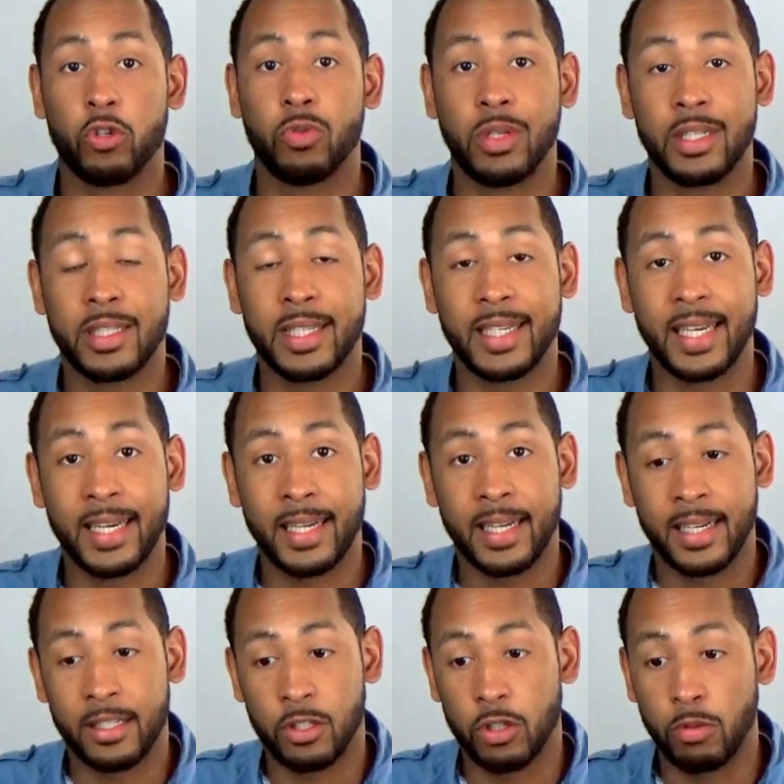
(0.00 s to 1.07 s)
you need to
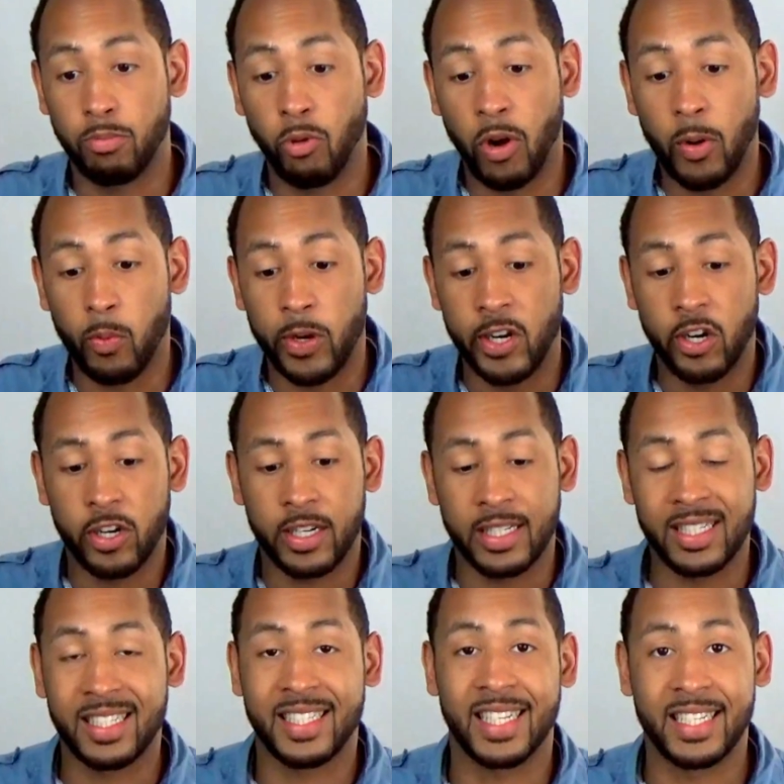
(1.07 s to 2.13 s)
get to the point where you're
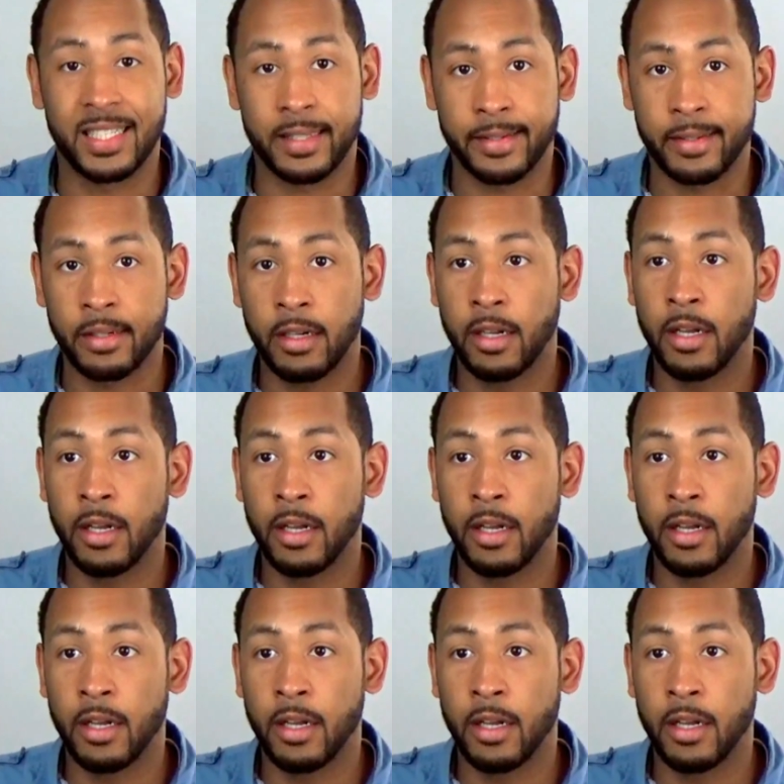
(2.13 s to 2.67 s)
consistent,